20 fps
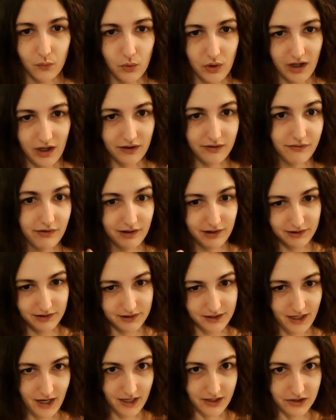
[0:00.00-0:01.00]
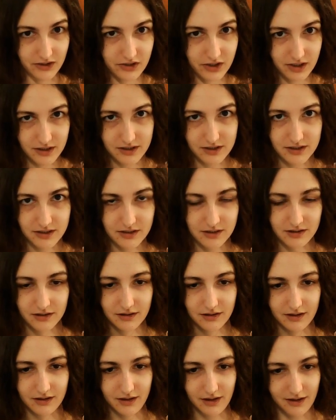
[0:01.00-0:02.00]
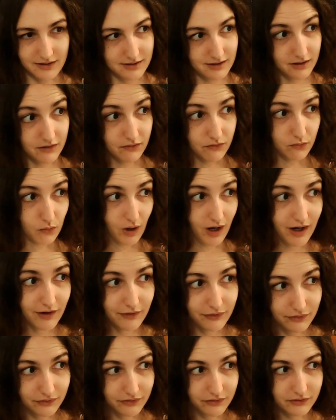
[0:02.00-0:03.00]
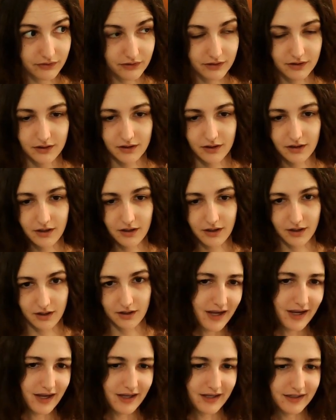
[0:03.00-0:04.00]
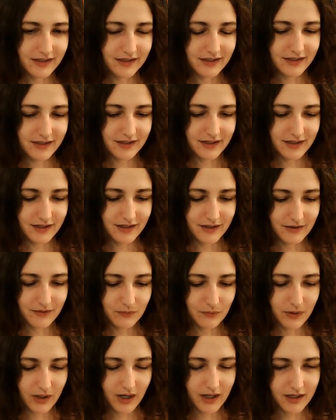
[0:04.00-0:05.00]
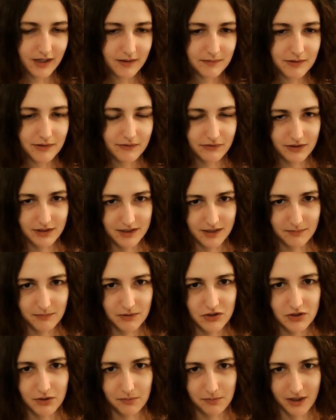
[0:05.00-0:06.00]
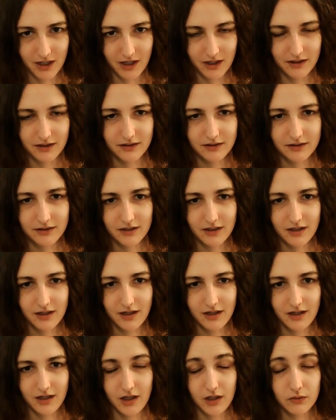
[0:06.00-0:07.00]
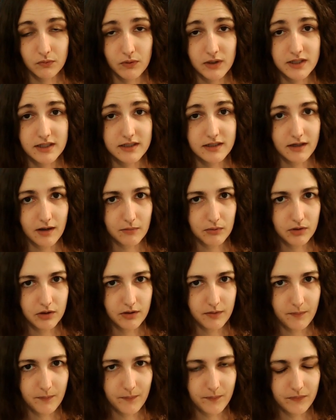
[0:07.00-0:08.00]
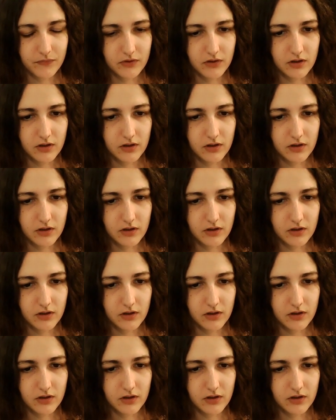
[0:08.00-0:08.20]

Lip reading: Will I feel the edges? Is it rough? And when I came the first time in Japan, it was summer.